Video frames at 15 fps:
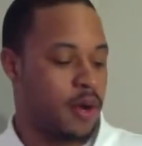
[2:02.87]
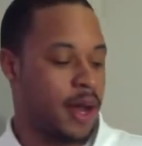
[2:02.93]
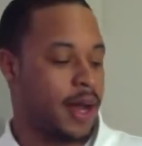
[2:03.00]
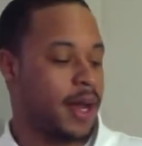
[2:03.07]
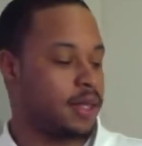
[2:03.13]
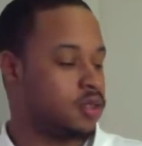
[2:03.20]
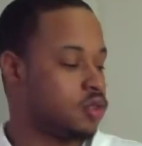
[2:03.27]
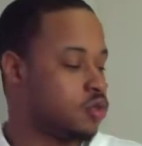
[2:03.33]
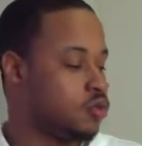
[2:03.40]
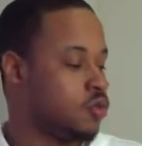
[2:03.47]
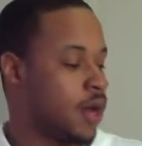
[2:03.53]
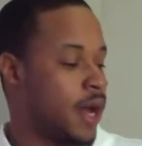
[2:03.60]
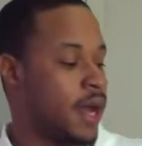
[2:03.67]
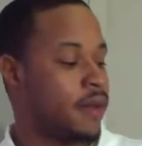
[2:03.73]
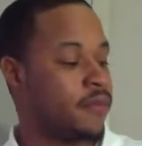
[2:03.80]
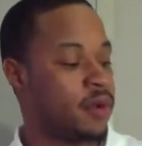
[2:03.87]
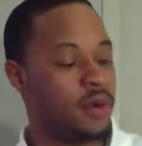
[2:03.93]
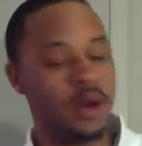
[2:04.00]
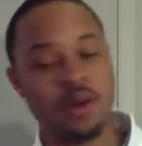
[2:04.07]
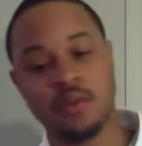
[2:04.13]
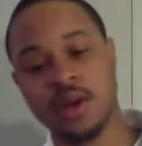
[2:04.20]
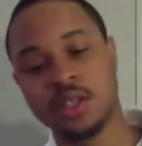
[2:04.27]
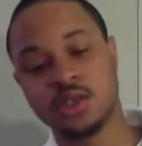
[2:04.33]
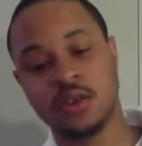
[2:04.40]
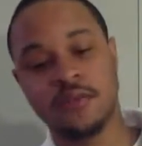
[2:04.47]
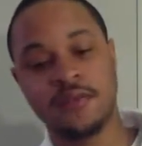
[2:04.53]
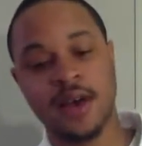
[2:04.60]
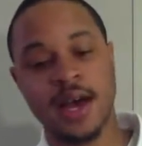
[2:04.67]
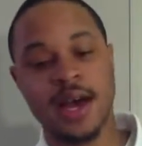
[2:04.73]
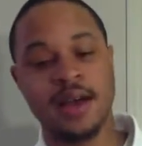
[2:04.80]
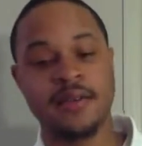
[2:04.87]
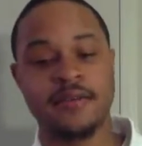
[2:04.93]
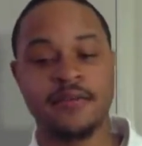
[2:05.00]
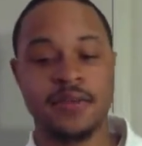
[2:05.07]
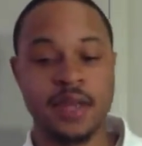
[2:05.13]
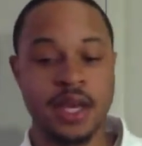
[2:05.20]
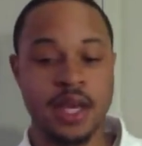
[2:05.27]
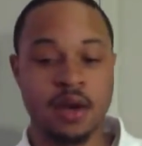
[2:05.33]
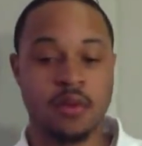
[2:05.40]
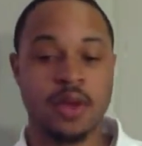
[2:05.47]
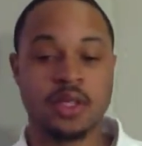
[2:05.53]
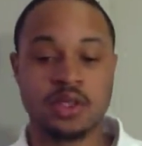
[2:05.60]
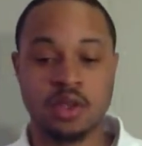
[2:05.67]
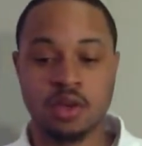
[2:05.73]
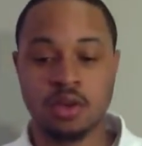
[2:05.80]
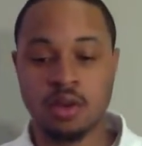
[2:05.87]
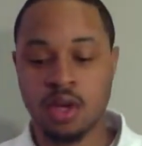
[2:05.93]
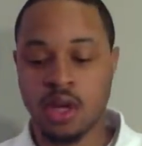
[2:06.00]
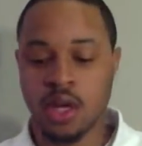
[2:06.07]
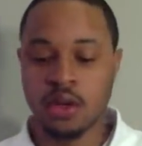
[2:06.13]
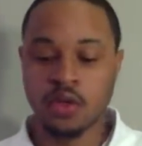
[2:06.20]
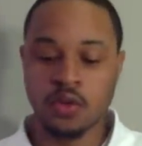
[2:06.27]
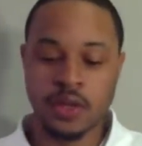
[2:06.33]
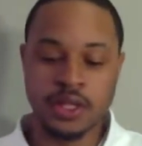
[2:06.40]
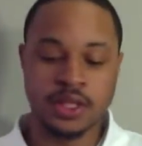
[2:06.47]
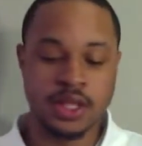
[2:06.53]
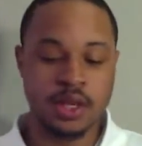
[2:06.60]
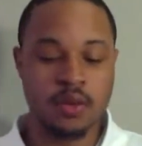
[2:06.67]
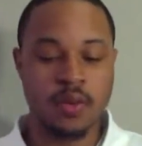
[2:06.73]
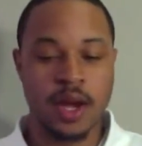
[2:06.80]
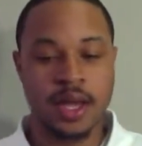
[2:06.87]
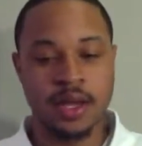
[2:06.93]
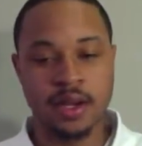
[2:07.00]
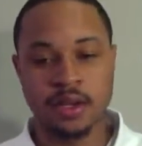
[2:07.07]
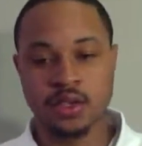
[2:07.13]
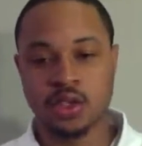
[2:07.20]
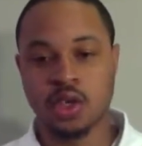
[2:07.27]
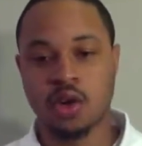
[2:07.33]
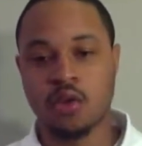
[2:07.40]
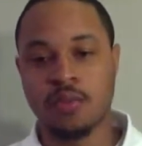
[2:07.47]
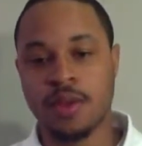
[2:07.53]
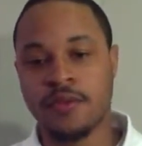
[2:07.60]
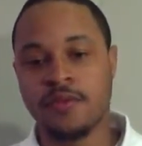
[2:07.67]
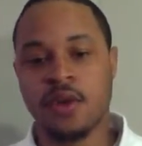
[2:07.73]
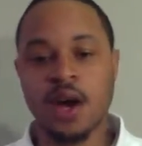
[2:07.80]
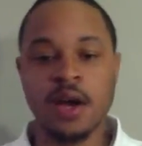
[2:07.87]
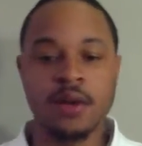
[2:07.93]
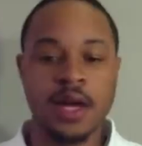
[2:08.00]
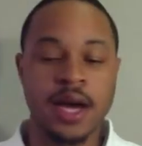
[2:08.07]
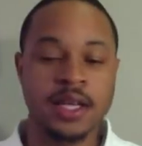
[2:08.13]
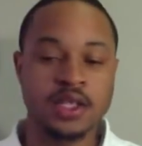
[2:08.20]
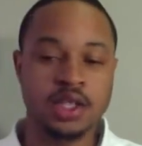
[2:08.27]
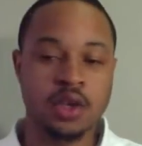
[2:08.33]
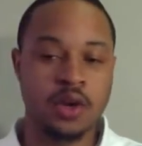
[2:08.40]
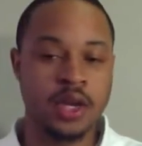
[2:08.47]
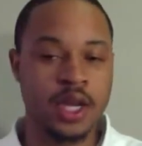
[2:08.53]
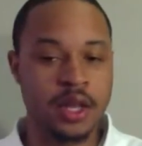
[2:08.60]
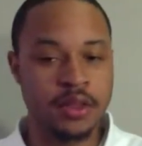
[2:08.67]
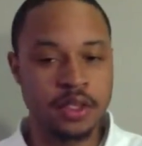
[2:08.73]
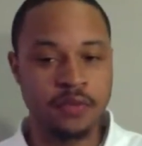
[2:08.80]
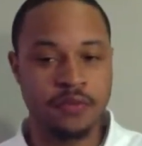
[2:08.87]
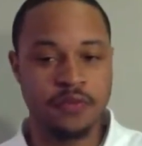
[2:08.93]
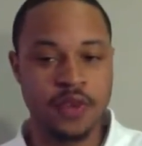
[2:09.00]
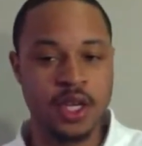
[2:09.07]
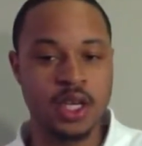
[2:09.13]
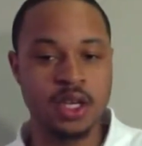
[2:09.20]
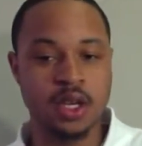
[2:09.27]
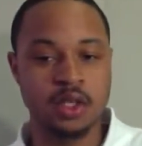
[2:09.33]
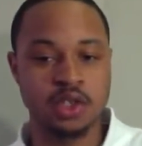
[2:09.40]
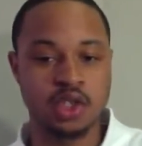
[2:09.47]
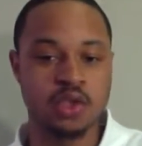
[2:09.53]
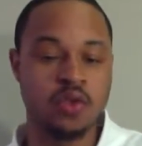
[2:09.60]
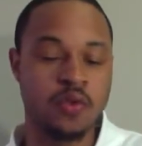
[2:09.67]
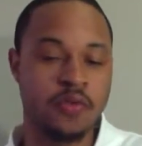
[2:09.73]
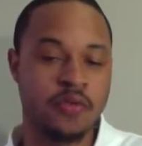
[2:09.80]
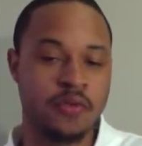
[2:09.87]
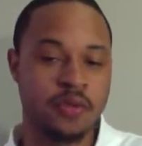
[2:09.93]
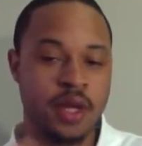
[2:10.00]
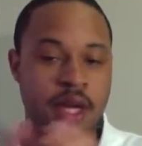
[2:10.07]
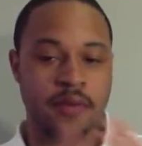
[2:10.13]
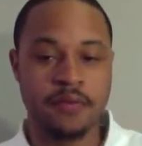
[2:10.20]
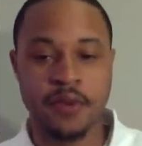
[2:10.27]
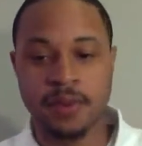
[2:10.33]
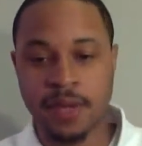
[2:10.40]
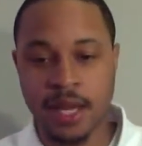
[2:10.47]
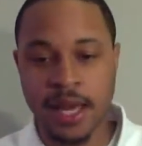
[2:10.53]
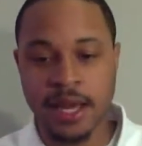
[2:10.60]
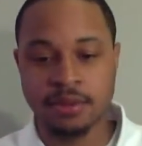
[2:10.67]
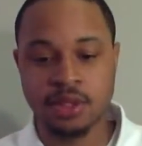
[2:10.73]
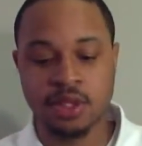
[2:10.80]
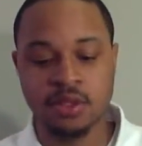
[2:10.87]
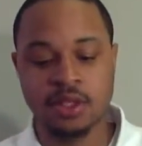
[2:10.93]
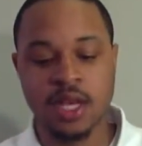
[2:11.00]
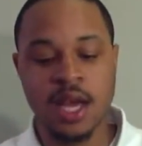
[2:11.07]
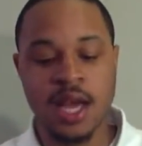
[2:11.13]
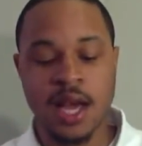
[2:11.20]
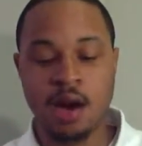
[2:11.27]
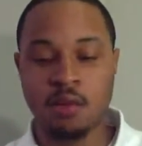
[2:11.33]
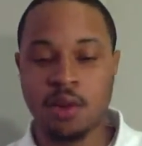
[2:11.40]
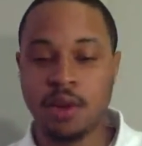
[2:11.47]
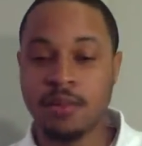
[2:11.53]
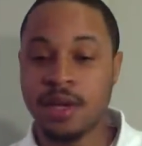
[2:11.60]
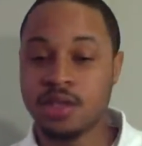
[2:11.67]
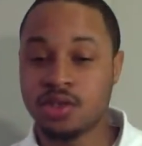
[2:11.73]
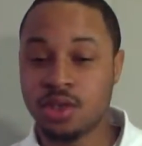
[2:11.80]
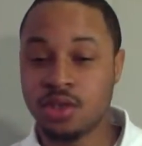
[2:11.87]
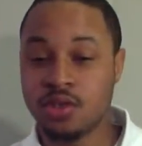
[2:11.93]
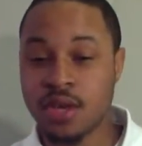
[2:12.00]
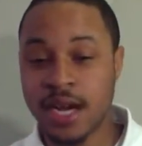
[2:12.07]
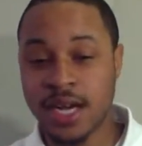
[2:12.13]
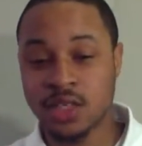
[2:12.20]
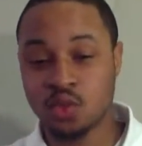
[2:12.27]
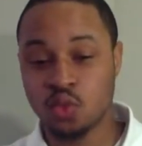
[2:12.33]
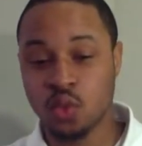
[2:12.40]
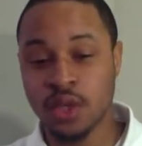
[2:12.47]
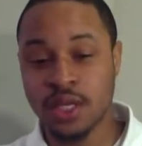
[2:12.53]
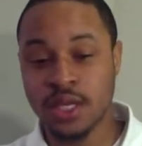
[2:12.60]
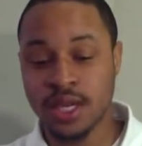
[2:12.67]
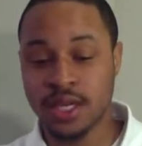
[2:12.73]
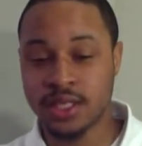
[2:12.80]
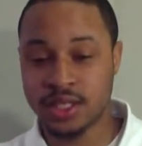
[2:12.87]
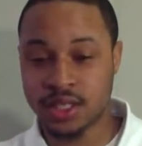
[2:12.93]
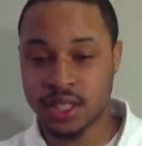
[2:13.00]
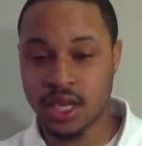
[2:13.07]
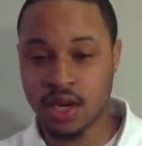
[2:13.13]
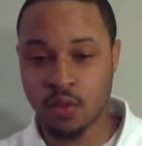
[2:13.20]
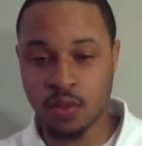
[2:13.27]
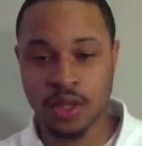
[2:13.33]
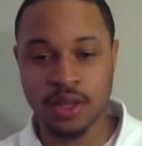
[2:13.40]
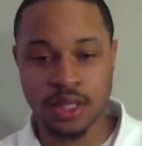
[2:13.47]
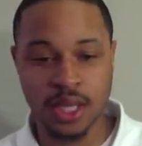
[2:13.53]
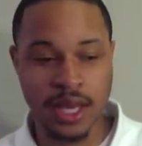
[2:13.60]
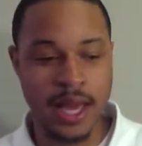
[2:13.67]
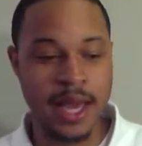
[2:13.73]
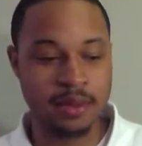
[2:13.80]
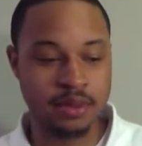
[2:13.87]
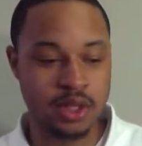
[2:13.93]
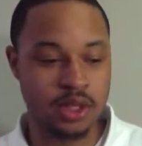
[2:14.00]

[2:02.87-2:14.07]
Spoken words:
I got two. I have a Retro 5 and a Retro 3 sitting right here. So before I show another shoe from the Lab series, I want to make sure you guys really understand what the Lab